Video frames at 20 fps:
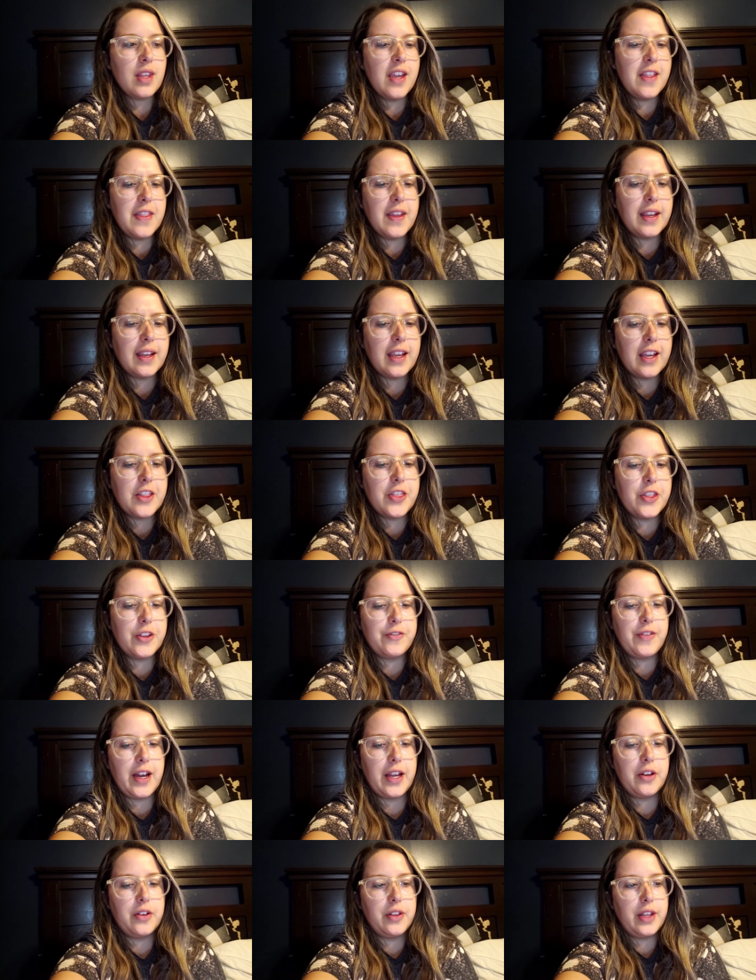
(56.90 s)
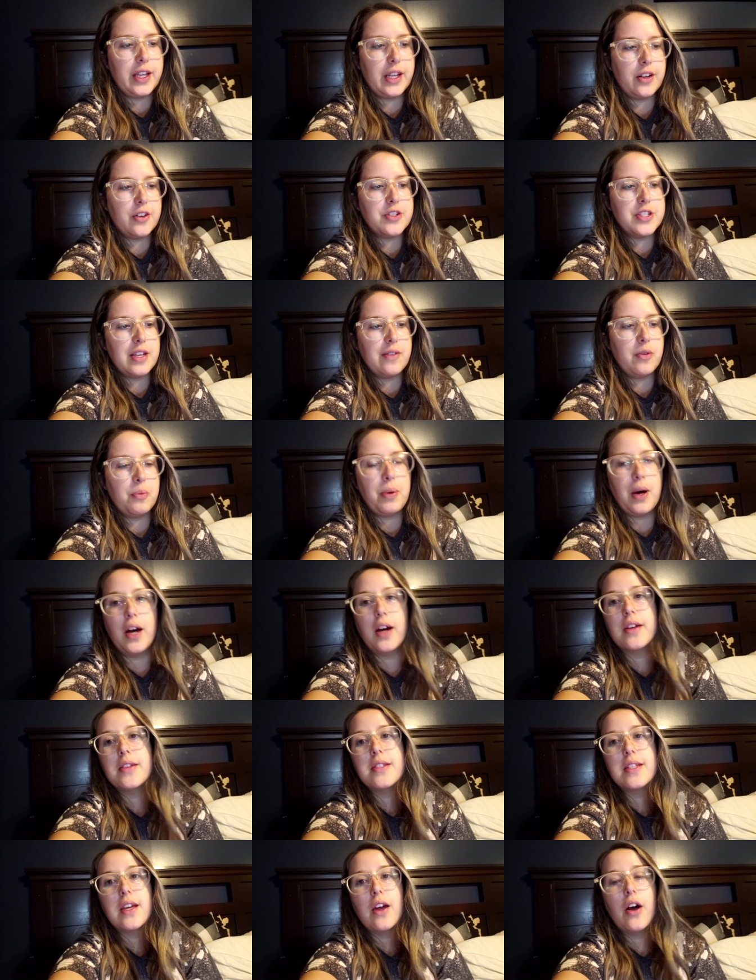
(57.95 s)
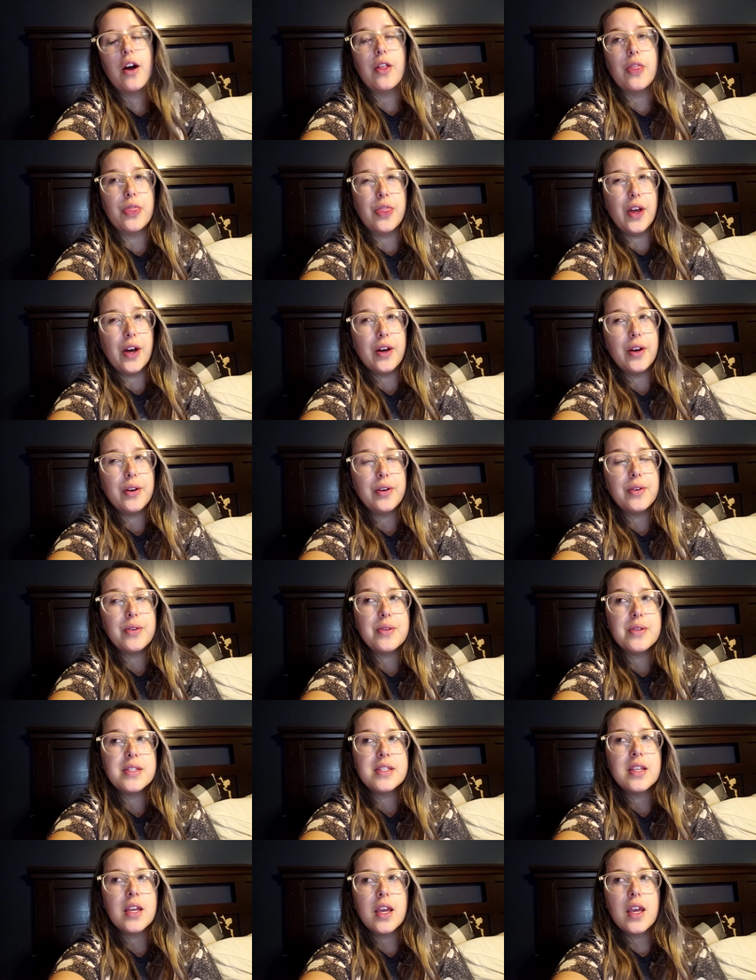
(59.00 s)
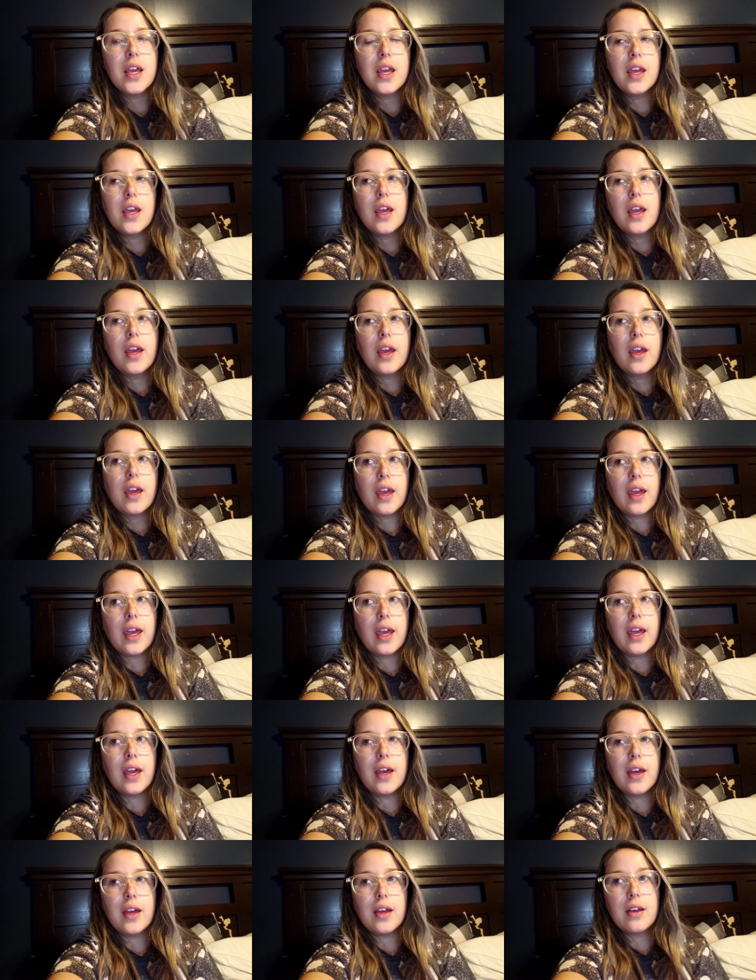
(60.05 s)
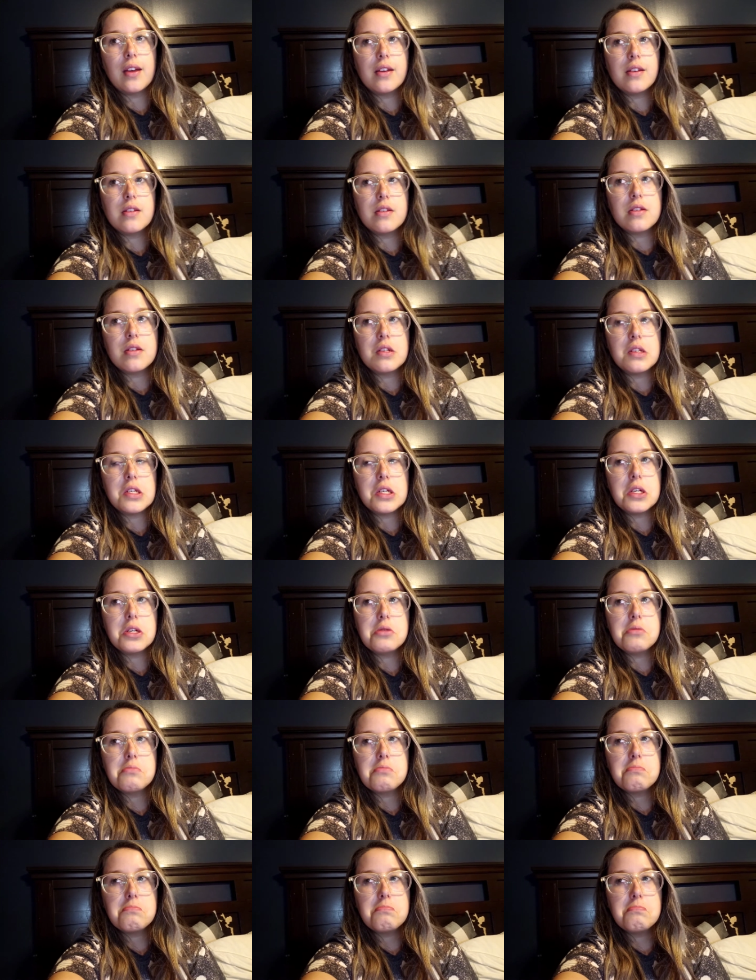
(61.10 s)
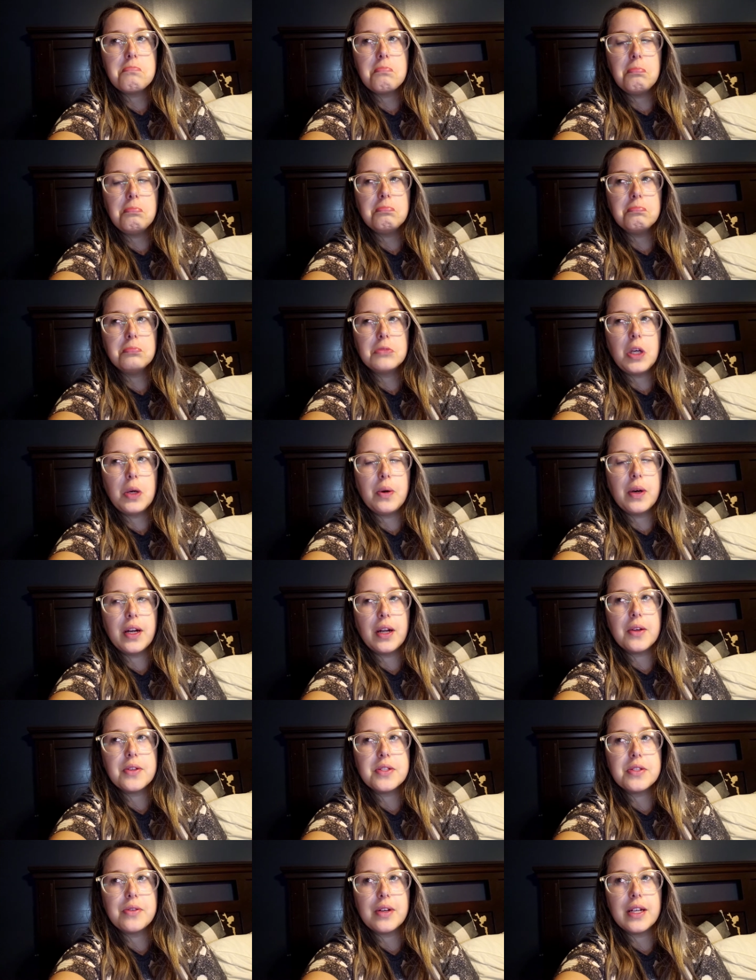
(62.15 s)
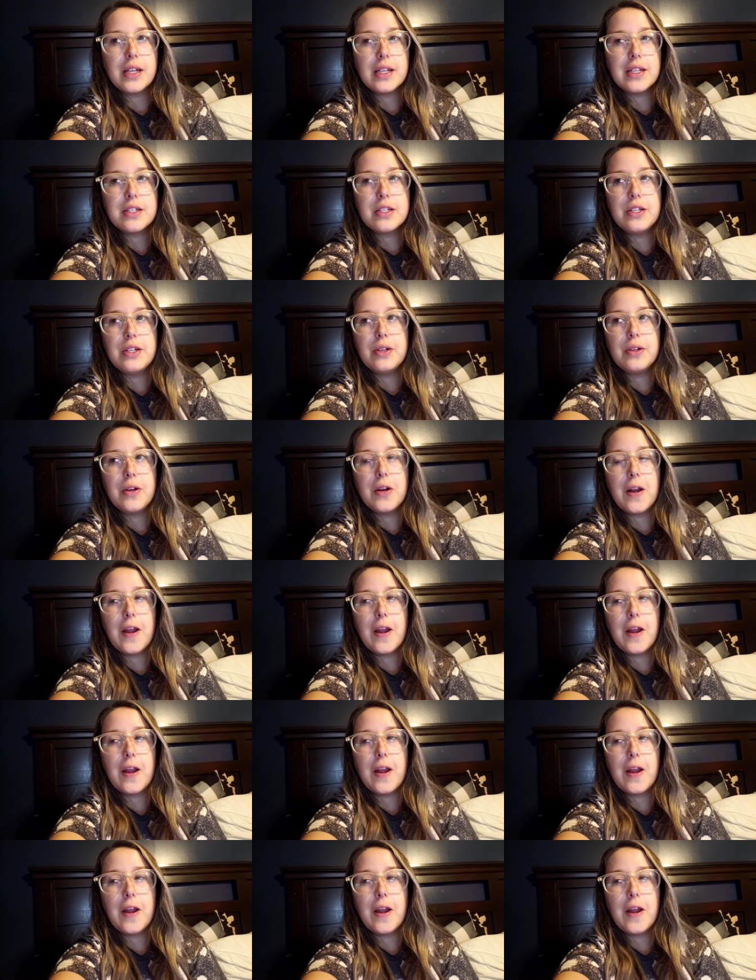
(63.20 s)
and then get the final layers of epoxy on those. And what else do I need to do